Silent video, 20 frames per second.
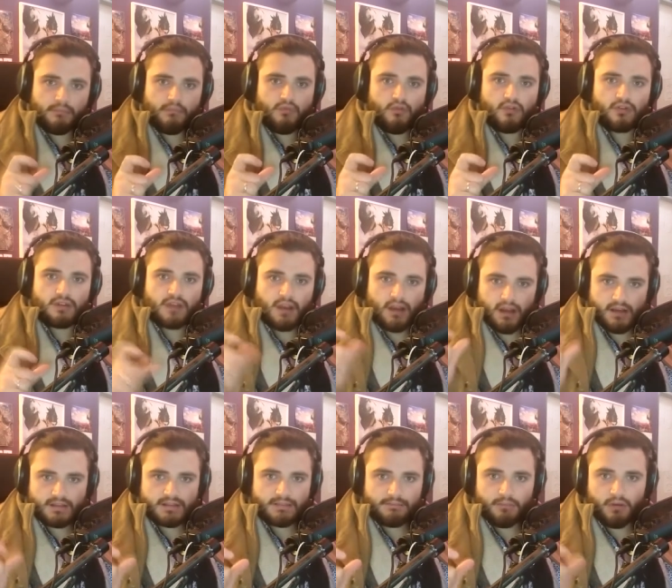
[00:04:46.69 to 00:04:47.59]

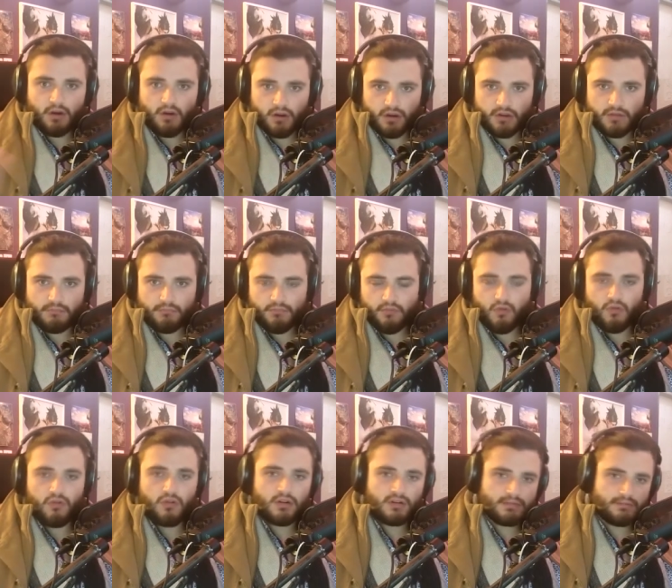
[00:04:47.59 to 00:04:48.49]
broadcast, pod,
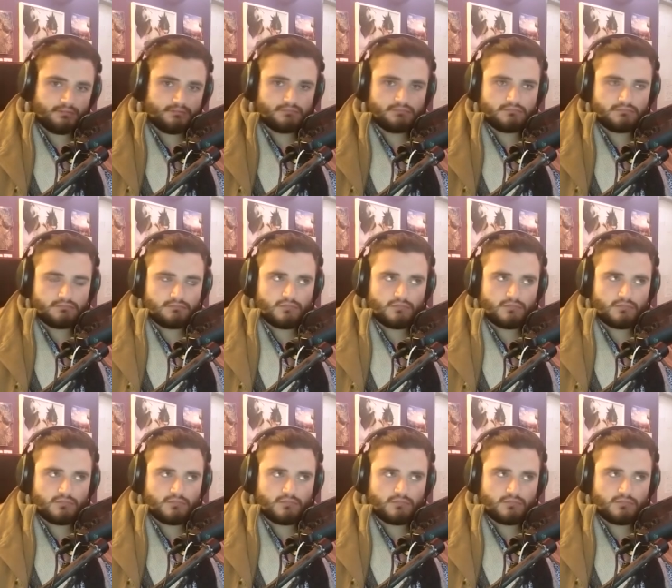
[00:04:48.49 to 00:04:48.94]
broad. Nope.